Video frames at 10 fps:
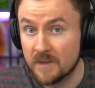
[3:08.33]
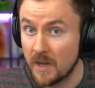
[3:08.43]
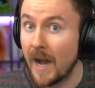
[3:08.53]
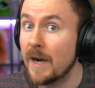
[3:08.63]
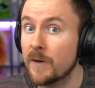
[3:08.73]
the
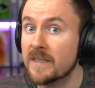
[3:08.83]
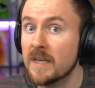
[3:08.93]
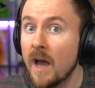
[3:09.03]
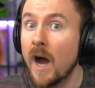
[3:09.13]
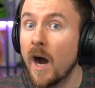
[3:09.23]
high ranks
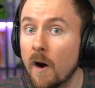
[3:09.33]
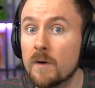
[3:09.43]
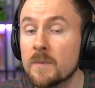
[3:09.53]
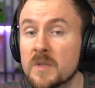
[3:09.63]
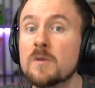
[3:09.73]
are
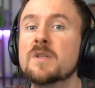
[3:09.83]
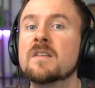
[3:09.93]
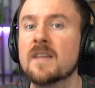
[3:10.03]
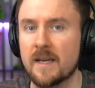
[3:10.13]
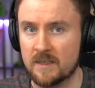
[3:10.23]
abusing
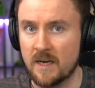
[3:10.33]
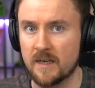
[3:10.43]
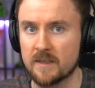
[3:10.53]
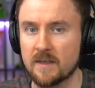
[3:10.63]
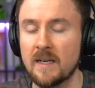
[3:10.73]
that
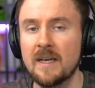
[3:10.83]
kinda.